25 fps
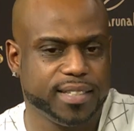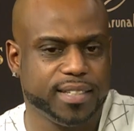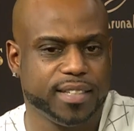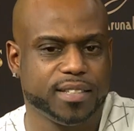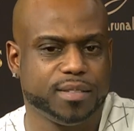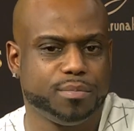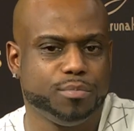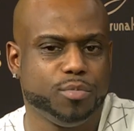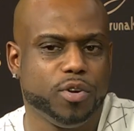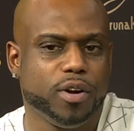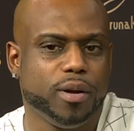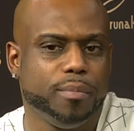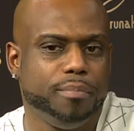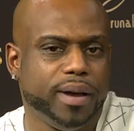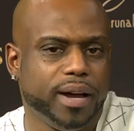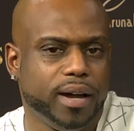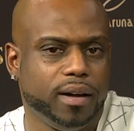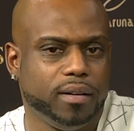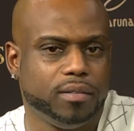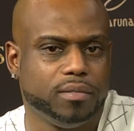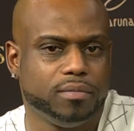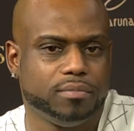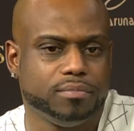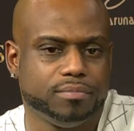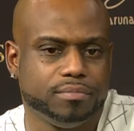is more
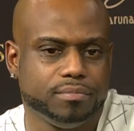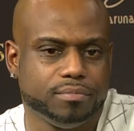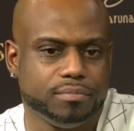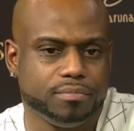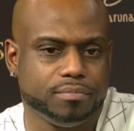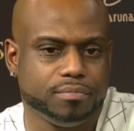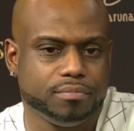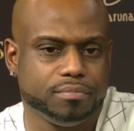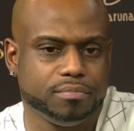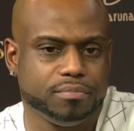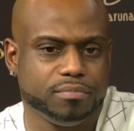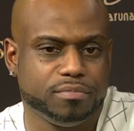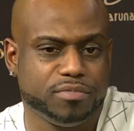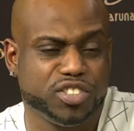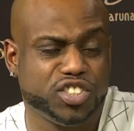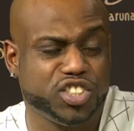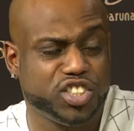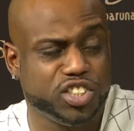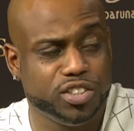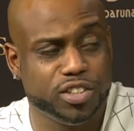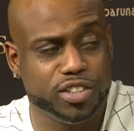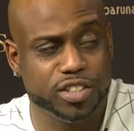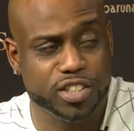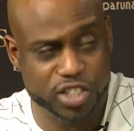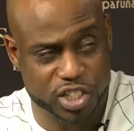about
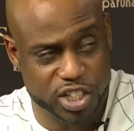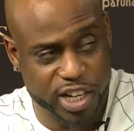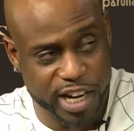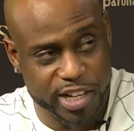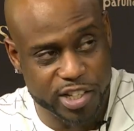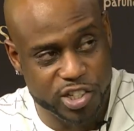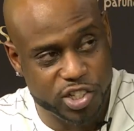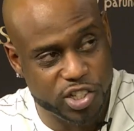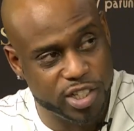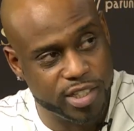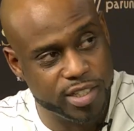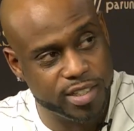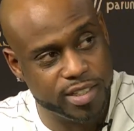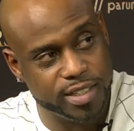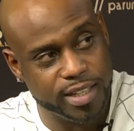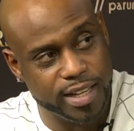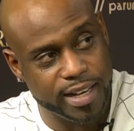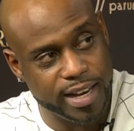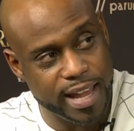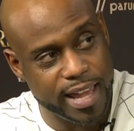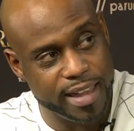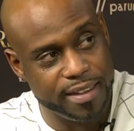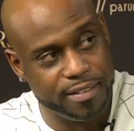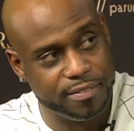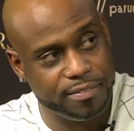the changes in
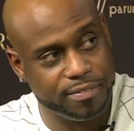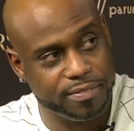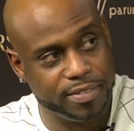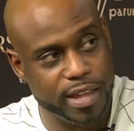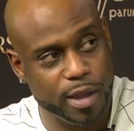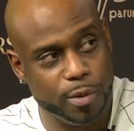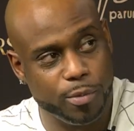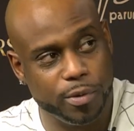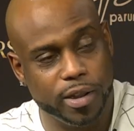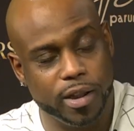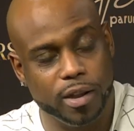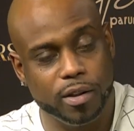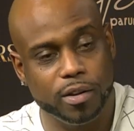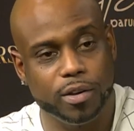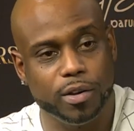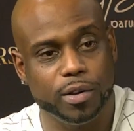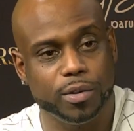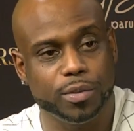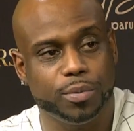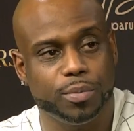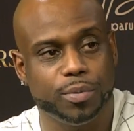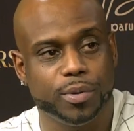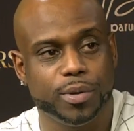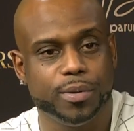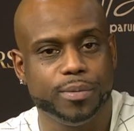life that we all go
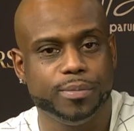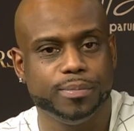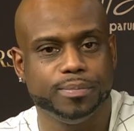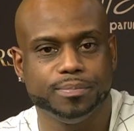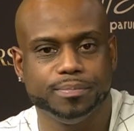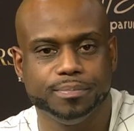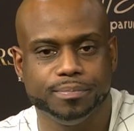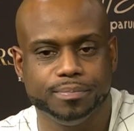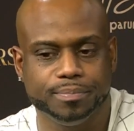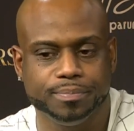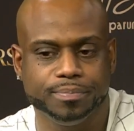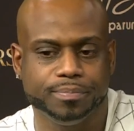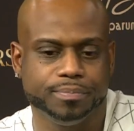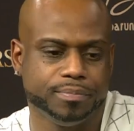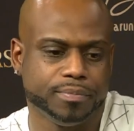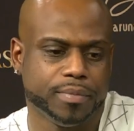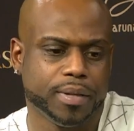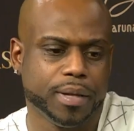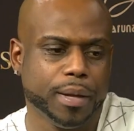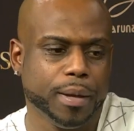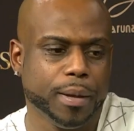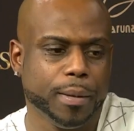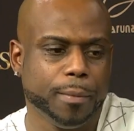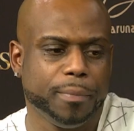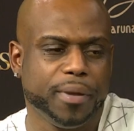through
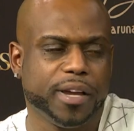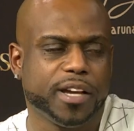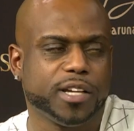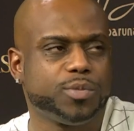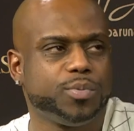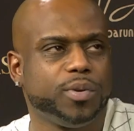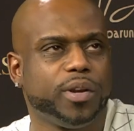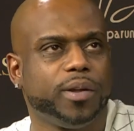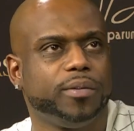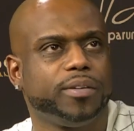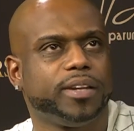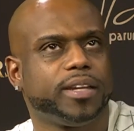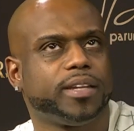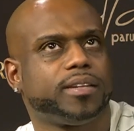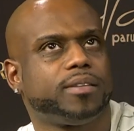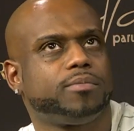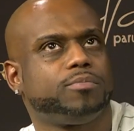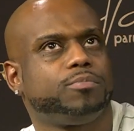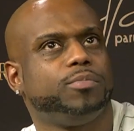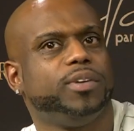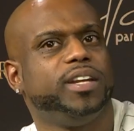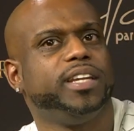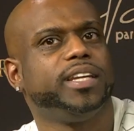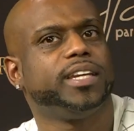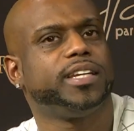because we don't
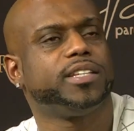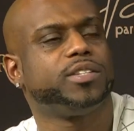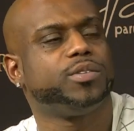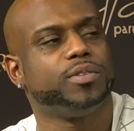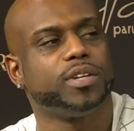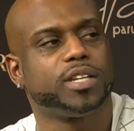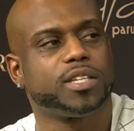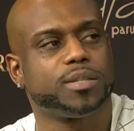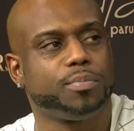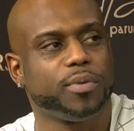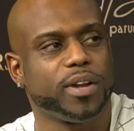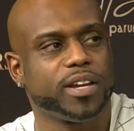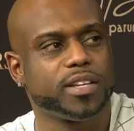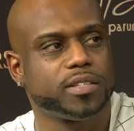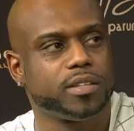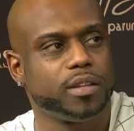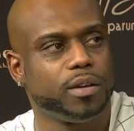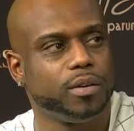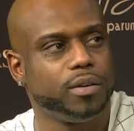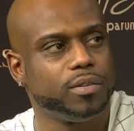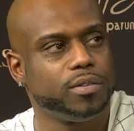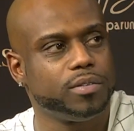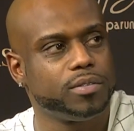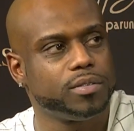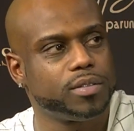really get to express
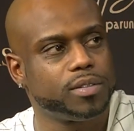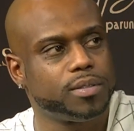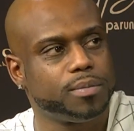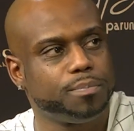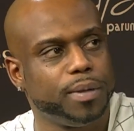those.